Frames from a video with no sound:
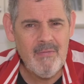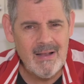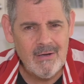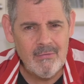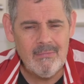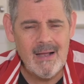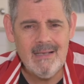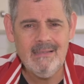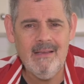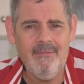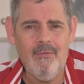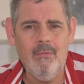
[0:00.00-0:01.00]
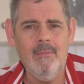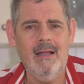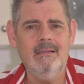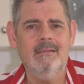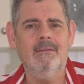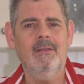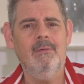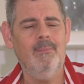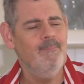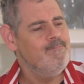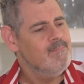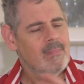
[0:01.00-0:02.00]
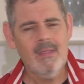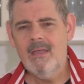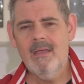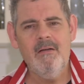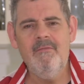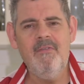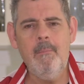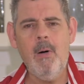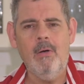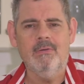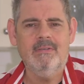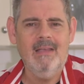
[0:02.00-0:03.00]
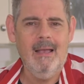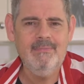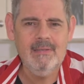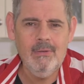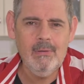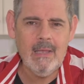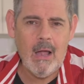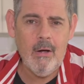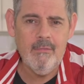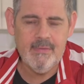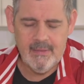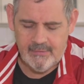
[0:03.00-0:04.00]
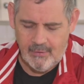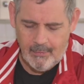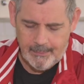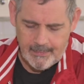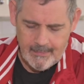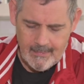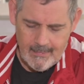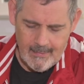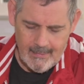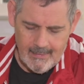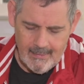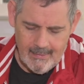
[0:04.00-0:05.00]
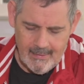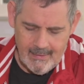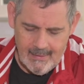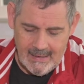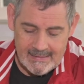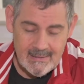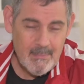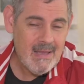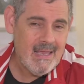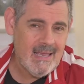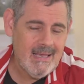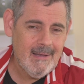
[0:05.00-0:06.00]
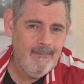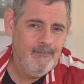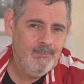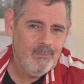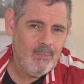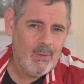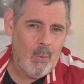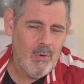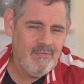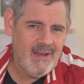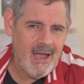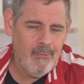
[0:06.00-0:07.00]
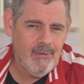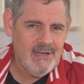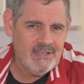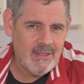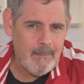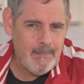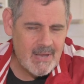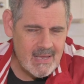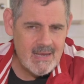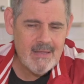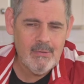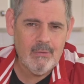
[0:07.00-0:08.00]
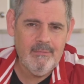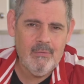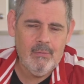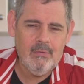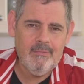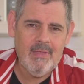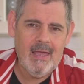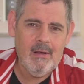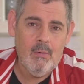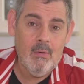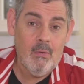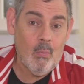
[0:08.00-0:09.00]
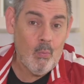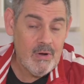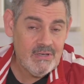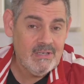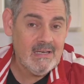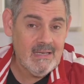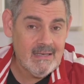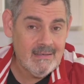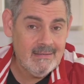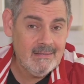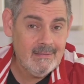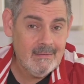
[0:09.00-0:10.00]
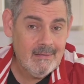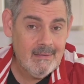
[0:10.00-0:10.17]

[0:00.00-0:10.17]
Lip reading: we've had crazy formats that verbose, absolutely over the top. And to me, we've now reached the pinnacle of all of that, which is